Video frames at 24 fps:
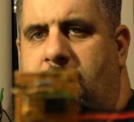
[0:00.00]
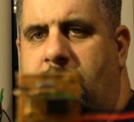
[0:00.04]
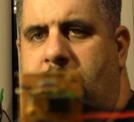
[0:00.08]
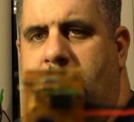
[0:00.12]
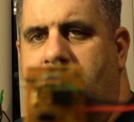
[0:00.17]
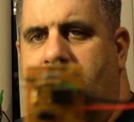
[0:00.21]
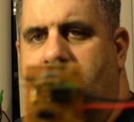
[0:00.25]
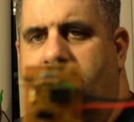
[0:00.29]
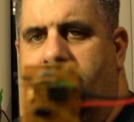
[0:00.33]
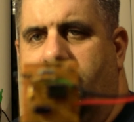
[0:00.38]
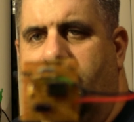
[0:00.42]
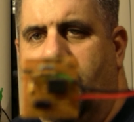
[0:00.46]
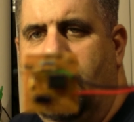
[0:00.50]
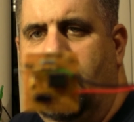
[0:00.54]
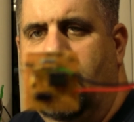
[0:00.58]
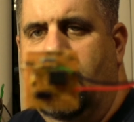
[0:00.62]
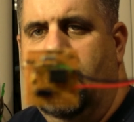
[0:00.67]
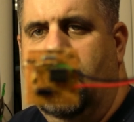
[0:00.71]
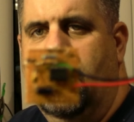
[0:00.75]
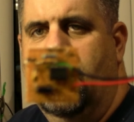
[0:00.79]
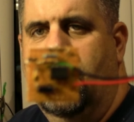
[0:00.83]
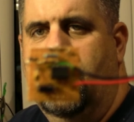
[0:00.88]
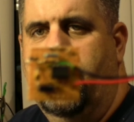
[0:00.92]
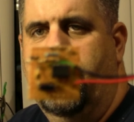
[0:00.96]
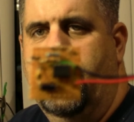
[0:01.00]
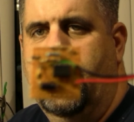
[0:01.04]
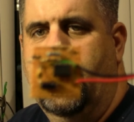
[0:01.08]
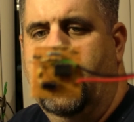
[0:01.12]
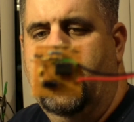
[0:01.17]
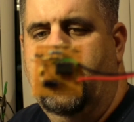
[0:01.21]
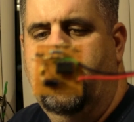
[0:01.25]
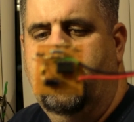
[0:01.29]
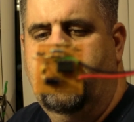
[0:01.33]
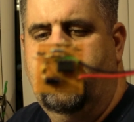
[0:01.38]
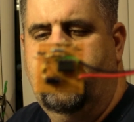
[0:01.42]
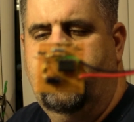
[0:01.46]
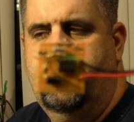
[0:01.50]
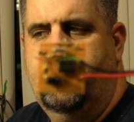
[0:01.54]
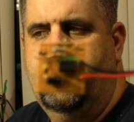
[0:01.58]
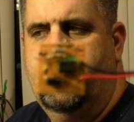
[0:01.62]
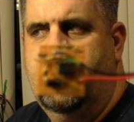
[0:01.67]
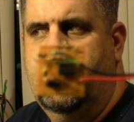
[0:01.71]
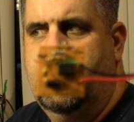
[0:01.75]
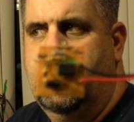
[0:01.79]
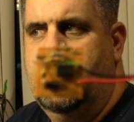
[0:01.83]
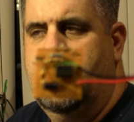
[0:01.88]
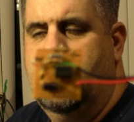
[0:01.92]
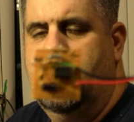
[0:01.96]
see if I can get it on that.
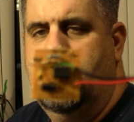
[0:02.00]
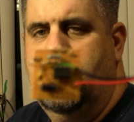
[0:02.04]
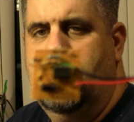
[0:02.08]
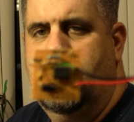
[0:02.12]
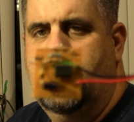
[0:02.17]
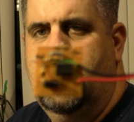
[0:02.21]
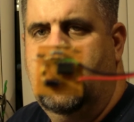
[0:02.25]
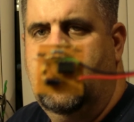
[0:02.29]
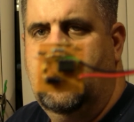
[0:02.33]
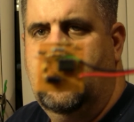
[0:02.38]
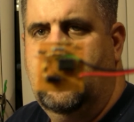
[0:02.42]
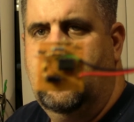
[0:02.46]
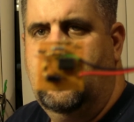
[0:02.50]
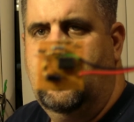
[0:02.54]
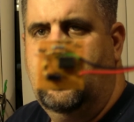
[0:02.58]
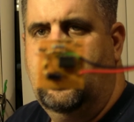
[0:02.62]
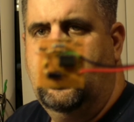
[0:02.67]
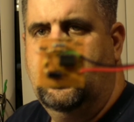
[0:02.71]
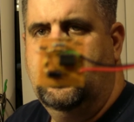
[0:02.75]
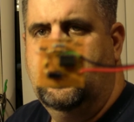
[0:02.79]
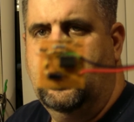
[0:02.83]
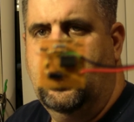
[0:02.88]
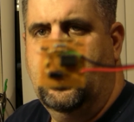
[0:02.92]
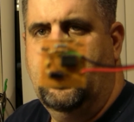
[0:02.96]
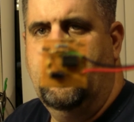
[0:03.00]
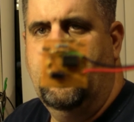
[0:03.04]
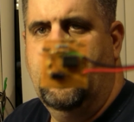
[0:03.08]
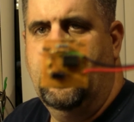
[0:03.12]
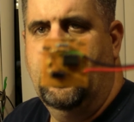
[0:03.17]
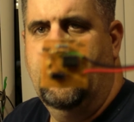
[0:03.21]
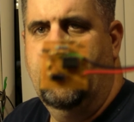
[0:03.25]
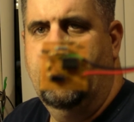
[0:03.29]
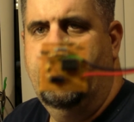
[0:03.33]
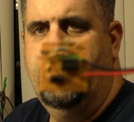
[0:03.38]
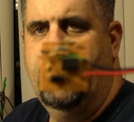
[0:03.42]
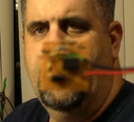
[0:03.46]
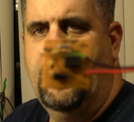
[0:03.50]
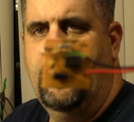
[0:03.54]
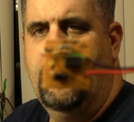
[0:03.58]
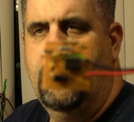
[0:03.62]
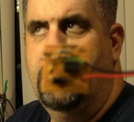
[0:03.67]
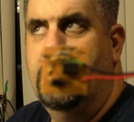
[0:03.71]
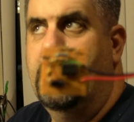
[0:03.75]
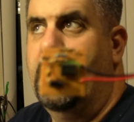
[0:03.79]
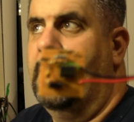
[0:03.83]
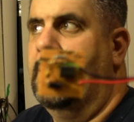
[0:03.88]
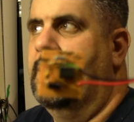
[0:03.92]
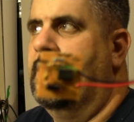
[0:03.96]
Looks like I'm going to fight
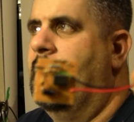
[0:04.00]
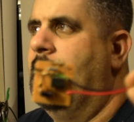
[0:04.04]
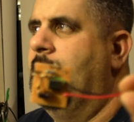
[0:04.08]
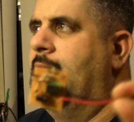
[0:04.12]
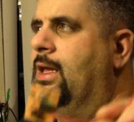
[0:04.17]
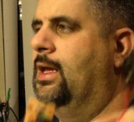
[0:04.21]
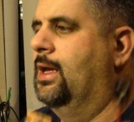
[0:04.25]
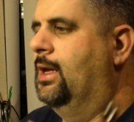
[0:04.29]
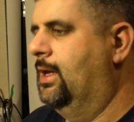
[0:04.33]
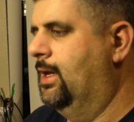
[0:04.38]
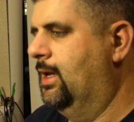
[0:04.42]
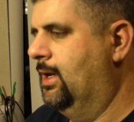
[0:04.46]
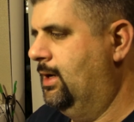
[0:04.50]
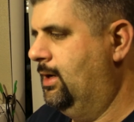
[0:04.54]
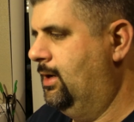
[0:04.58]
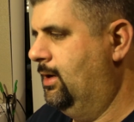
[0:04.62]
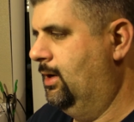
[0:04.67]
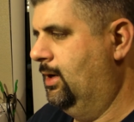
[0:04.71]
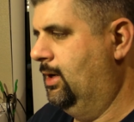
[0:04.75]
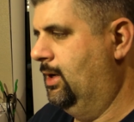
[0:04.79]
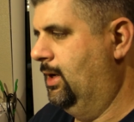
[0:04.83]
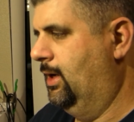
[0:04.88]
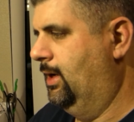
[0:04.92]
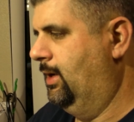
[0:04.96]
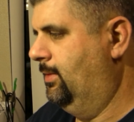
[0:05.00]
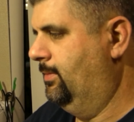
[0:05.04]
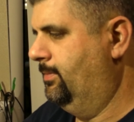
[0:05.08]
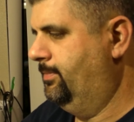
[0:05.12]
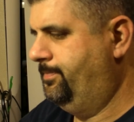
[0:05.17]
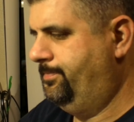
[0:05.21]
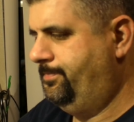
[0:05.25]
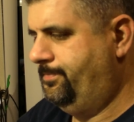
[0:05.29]
with my lighting again here tonight.